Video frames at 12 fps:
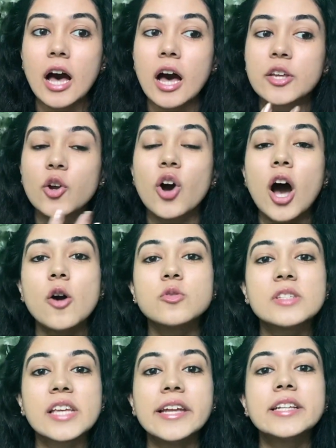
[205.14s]
your
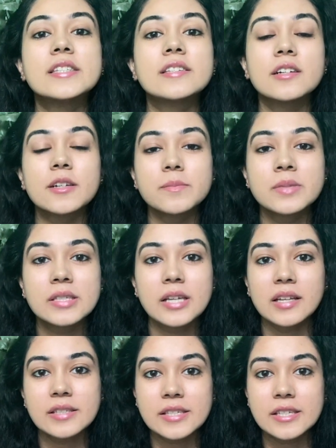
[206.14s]
outside
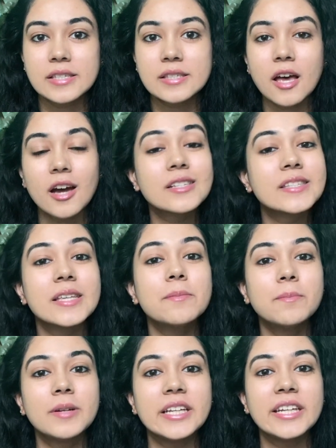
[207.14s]
circumstances are
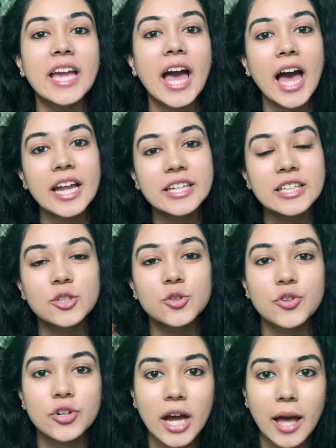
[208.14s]
simply adding to
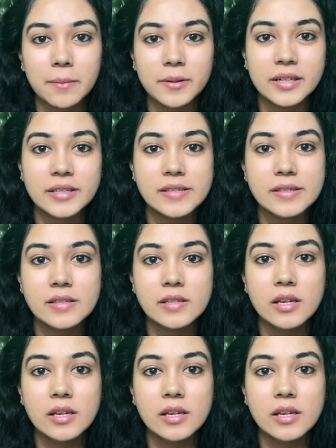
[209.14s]
your happiness.